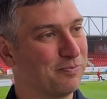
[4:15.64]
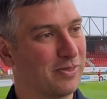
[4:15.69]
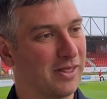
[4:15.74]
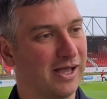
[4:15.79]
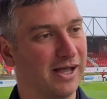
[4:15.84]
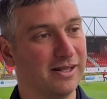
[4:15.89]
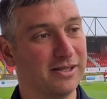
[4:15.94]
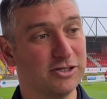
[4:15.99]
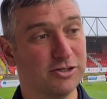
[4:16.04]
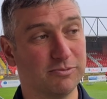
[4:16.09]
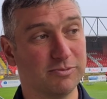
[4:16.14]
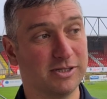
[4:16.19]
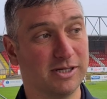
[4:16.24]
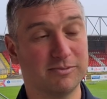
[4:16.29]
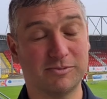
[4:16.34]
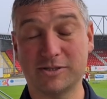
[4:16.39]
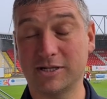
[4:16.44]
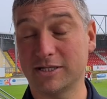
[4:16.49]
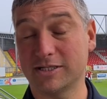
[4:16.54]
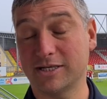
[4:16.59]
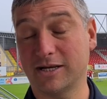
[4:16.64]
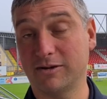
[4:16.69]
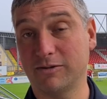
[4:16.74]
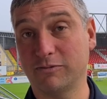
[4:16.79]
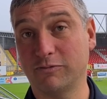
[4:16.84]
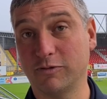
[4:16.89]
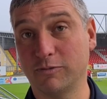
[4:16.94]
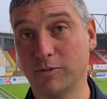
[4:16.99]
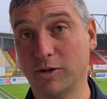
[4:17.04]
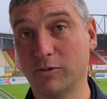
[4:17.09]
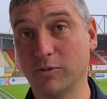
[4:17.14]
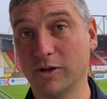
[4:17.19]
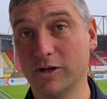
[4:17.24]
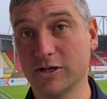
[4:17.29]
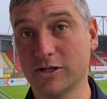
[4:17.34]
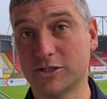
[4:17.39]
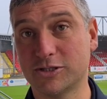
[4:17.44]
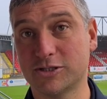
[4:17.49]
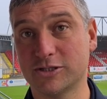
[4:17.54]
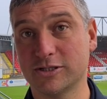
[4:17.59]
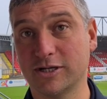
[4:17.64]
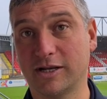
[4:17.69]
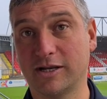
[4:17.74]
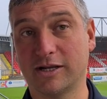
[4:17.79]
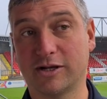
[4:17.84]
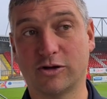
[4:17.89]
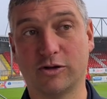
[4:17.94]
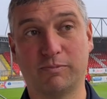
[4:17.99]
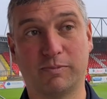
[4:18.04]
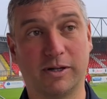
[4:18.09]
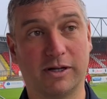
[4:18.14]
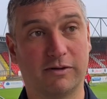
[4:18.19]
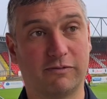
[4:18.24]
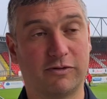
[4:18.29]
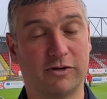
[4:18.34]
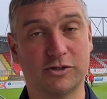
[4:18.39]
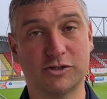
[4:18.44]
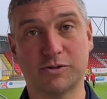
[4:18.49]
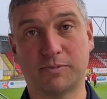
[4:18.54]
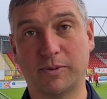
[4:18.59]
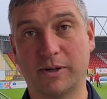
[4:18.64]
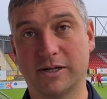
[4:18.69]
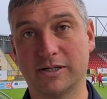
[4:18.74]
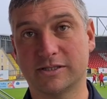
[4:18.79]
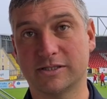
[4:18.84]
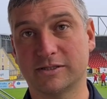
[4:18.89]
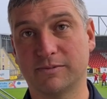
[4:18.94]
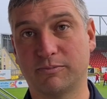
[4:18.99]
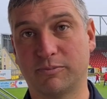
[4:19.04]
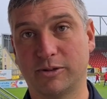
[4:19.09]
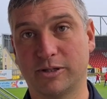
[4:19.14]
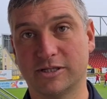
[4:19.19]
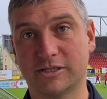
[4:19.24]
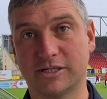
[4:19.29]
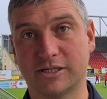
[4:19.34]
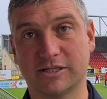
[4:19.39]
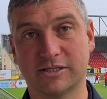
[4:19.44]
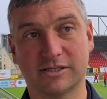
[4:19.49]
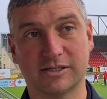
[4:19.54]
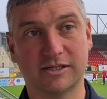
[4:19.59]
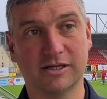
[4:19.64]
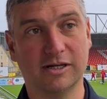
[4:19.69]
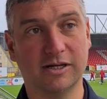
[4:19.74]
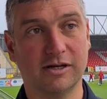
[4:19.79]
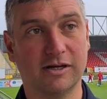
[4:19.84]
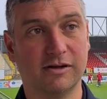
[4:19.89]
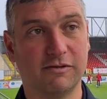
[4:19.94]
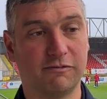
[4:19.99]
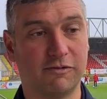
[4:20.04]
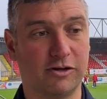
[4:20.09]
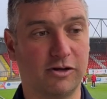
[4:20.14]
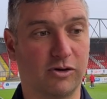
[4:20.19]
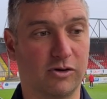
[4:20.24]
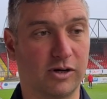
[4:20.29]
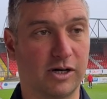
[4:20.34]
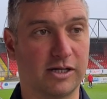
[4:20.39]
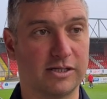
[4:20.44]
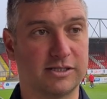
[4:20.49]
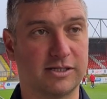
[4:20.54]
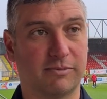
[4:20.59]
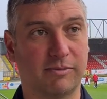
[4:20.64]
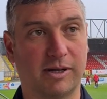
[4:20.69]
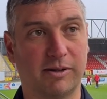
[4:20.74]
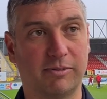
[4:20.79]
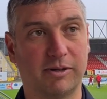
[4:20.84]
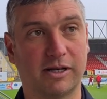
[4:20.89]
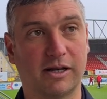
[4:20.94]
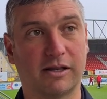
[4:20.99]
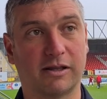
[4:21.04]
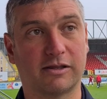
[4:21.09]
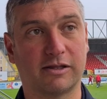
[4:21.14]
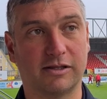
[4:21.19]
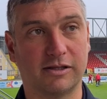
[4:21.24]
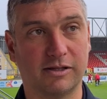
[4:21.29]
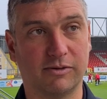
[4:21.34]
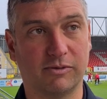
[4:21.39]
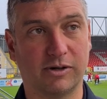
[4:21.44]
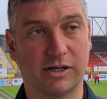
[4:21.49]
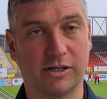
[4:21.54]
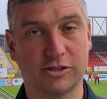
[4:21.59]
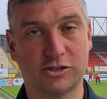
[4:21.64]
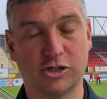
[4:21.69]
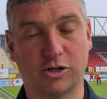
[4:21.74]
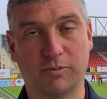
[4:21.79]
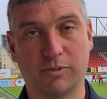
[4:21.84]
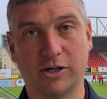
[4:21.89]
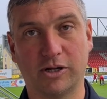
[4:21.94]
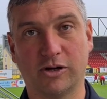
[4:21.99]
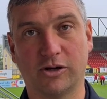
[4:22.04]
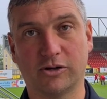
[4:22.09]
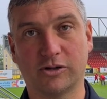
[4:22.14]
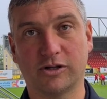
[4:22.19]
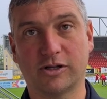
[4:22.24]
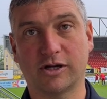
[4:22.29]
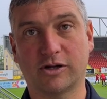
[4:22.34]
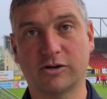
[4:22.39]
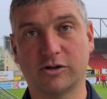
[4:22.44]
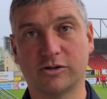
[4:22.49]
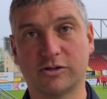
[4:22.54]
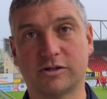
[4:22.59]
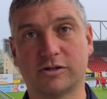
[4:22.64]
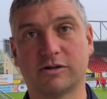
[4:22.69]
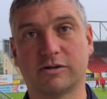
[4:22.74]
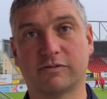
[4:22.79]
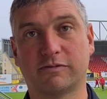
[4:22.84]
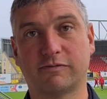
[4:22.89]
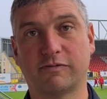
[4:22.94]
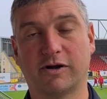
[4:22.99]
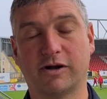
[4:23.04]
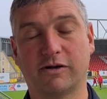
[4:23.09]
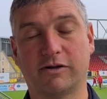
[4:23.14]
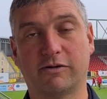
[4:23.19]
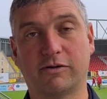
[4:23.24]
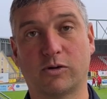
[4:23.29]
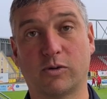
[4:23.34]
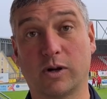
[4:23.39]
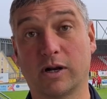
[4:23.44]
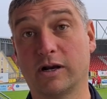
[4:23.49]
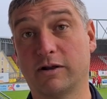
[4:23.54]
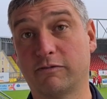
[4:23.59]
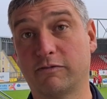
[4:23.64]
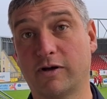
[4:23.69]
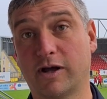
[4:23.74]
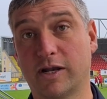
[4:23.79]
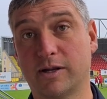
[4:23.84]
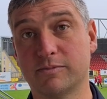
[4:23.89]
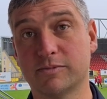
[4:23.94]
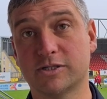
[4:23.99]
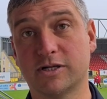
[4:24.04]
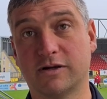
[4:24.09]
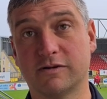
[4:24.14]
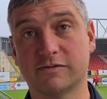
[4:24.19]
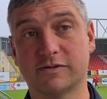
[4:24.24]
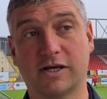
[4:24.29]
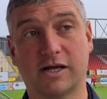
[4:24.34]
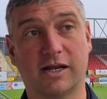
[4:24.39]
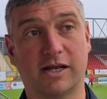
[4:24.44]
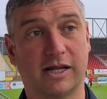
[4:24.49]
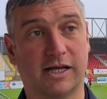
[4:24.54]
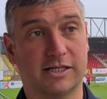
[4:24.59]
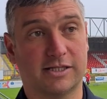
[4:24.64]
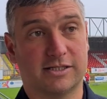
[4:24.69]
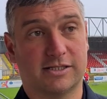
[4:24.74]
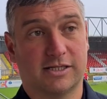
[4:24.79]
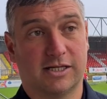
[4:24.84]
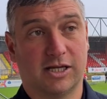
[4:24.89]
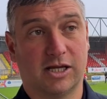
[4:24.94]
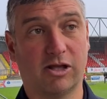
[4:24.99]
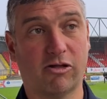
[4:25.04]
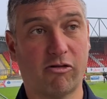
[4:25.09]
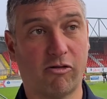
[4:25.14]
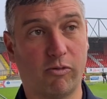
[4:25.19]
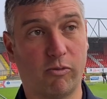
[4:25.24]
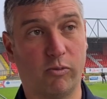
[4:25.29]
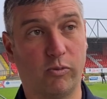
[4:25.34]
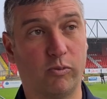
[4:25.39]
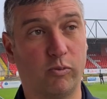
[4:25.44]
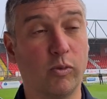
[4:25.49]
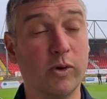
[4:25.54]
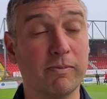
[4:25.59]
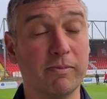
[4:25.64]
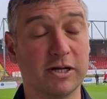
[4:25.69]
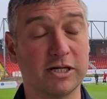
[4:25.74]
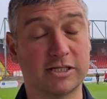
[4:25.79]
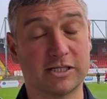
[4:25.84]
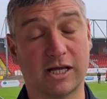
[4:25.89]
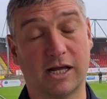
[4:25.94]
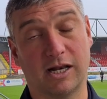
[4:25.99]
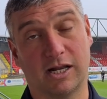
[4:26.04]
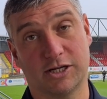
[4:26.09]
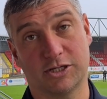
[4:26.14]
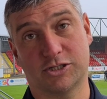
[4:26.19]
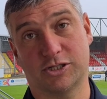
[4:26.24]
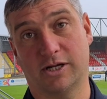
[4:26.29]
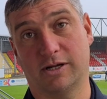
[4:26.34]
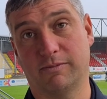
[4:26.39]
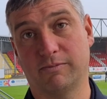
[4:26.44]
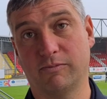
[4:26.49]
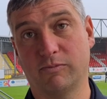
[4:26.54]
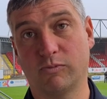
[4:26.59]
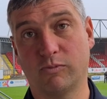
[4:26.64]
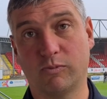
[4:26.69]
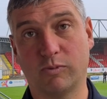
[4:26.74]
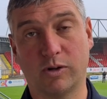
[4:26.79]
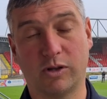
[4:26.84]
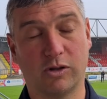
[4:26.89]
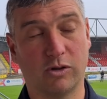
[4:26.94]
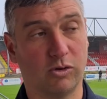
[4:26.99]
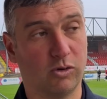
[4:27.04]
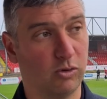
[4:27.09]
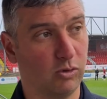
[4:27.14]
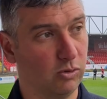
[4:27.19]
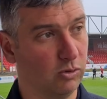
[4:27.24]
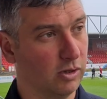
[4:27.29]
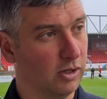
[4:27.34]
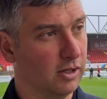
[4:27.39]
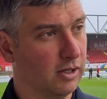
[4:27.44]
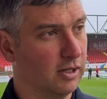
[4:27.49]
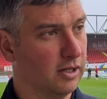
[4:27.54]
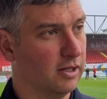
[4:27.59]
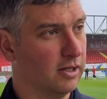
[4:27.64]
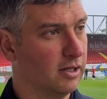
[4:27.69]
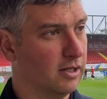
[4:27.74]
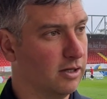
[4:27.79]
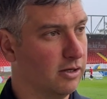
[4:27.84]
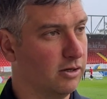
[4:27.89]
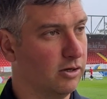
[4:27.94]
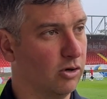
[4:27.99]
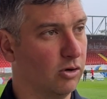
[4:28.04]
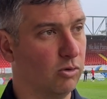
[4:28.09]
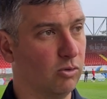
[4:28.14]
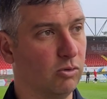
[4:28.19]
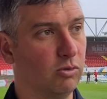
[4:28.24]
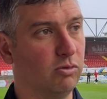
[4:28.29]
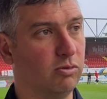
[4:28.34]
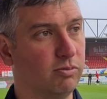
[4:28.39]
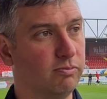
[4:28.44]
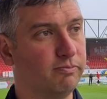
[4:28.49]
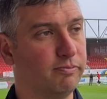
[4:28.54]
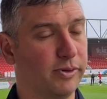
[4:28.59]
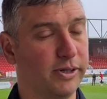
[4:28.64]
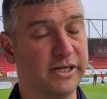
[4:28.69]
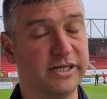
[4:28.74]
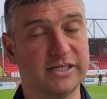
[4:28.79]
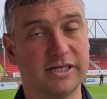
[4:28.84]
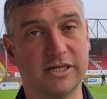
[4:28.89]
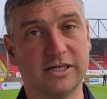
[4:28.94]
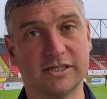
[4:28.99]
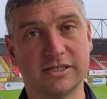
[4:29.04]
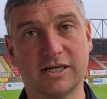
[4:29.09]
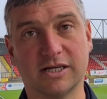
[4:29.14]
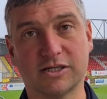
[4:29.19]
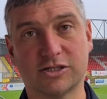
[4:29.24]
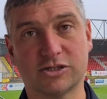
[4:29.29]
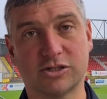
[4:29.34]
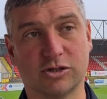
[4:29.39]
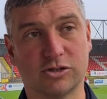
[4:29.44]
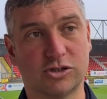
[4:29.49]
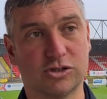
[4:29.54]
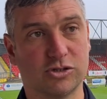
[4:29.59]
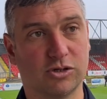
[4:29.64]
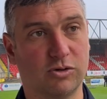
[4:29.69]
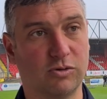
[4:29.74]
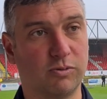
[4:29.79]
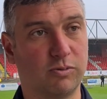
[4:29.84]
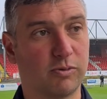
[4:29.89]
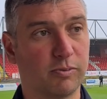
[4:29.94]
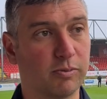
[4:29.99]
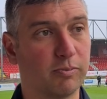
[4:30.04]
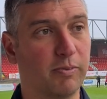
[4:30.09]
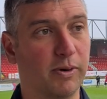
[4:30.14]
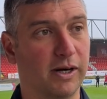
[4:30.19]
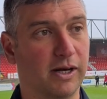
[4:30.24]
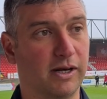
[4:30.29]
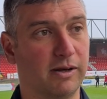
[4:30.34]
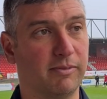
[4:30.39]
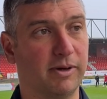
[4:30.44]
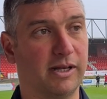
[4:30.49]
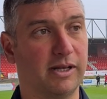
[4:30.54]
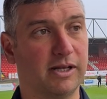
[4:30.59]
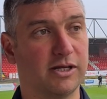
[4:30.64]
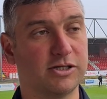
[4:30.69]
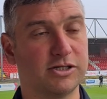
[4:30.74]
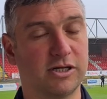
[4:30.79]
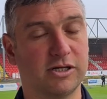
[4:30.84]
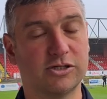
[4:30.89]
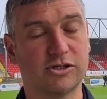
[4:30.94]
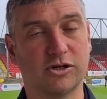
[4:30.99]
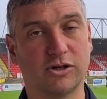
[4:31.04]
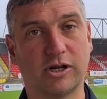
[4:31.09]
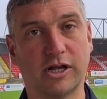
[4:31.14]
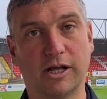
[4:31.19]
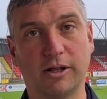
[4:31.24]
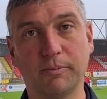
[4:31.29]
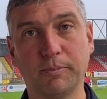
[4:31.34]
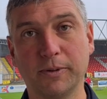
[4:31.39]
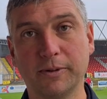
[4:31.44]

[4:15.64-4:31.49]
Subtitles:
And sometimes that's how football works, and there could be a few surprises in pre-season for young lads that maybe didn't think you were at the top of the order. They could very quickly find themselves there, and that's, we missed that last year with the whole no pre-season as such, so bringing them in this year should help.